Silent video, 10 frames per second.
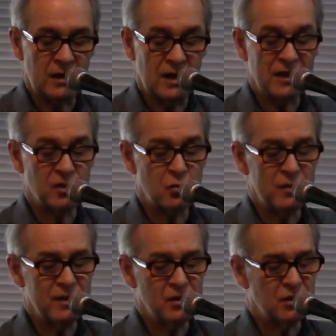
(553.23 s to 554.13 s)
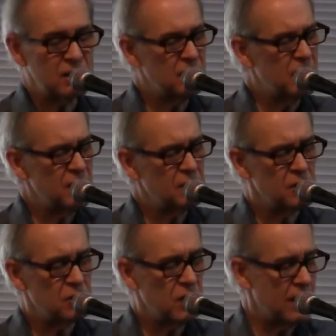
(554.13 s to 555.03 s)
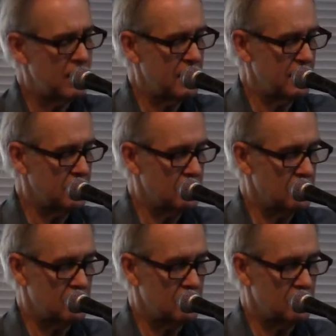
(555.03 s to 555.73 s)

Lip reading: takes a risk and takes the chance,